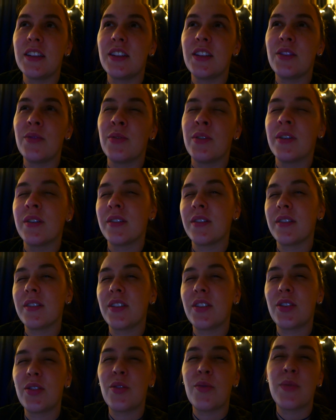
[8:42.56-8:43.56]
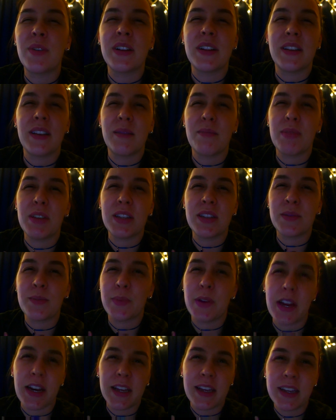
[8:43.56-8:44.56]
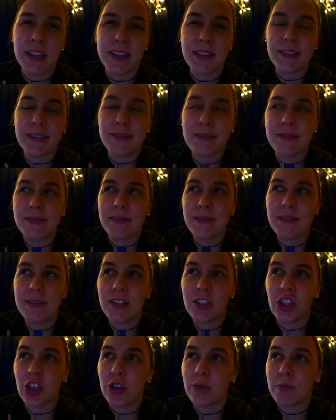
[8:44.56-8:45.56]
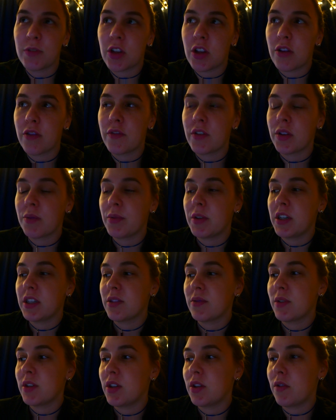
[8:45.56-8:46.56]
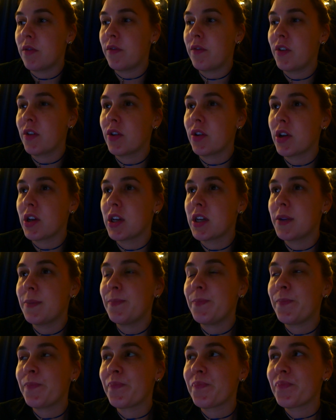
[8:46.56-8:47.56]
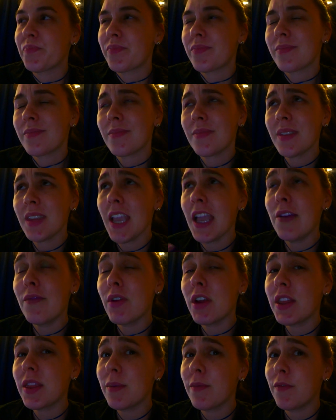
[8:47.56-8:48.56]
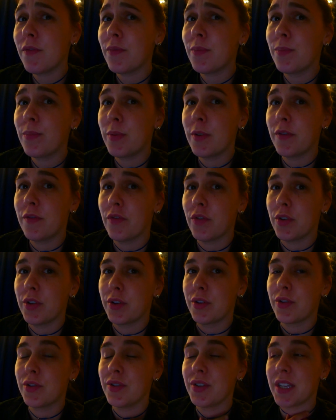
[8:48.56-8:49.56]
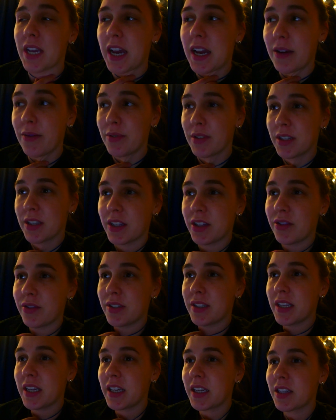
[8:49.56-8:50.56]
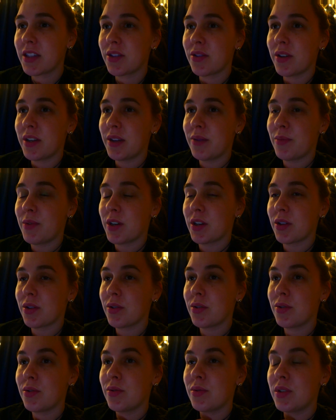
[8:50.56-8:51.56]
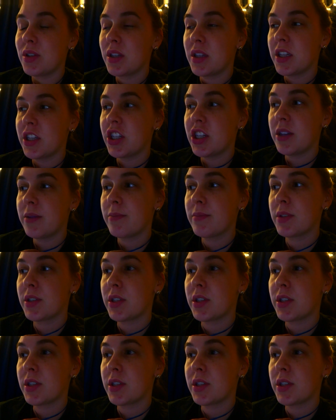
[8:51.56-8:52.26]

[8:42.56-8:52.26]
you don't want to like be spreading germs all over the place when you don't feel good. Right before the cruise, I was a little sick, so I didn't want to go to the gym,